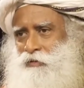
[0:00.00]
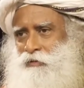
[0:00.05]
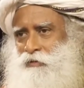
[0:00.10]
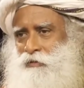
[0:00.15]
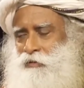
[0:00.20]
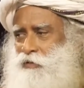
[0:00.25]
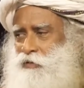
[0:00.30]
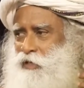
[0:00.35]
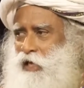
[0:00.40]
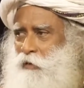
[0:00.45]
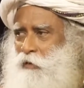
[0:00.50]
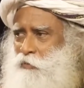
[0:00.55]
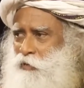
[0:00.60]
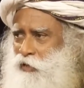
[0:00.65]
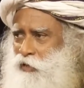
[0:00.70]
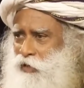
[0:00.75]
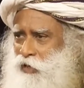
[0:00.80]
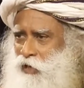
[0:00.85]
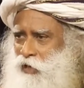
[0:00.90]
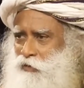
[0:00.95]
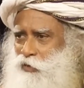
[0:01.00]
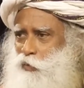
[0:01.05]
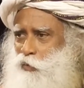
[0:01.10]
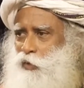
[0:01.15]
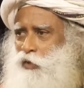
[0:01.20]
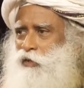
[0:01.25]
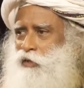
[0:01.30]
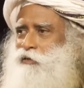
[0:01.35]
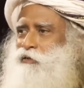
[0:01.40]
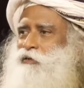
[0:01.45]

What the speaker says: This is happening around the world.